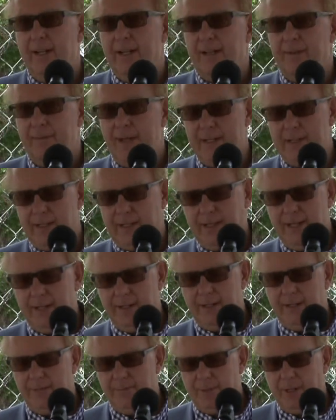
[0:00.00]
the Mesa
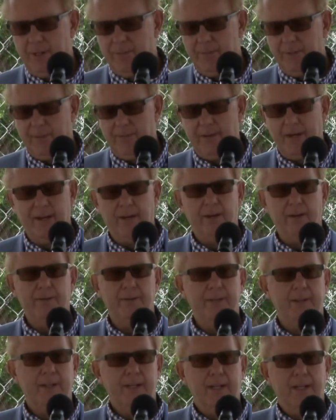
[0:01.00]
County Department of Health,